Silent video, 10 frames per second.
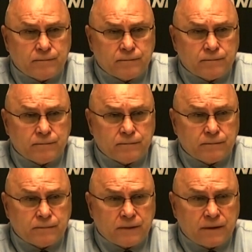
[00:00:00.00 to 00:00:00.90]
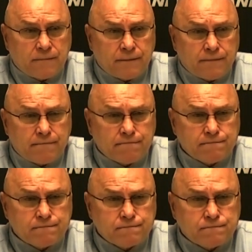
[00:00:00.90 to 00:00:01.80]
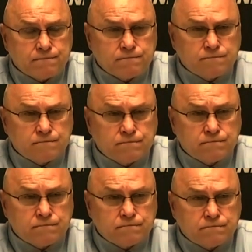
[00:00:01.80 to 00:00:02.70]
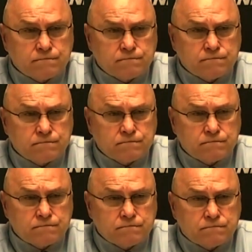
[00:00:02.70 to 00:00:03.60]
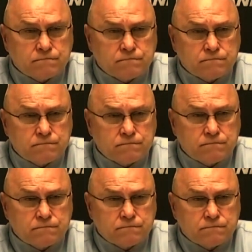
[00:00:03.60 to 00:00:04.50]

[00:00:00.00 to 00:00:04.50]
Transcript: Hey, Barry, simple question. I just want to know does this really mean you'll put the Josh Bailey song on your phone?